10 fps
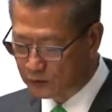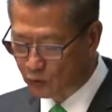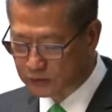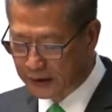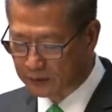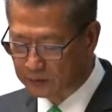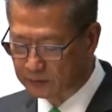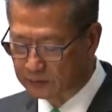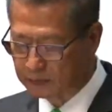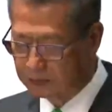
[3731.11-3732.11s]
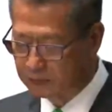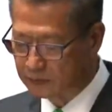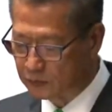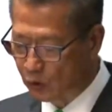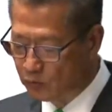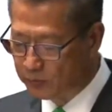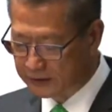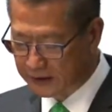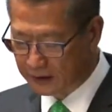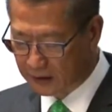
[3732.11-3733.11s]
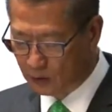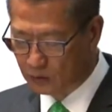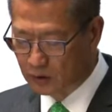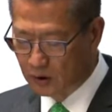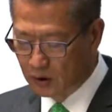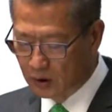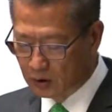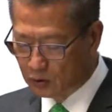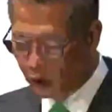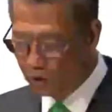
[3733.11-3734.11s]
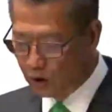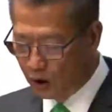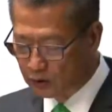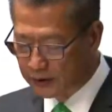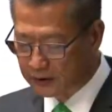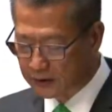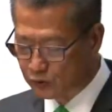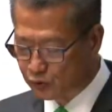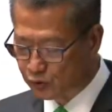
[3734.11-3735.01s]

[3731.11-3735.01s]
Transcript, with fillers: The supply of R&D and working spaces in the Hong Kong Science Park and Cyberport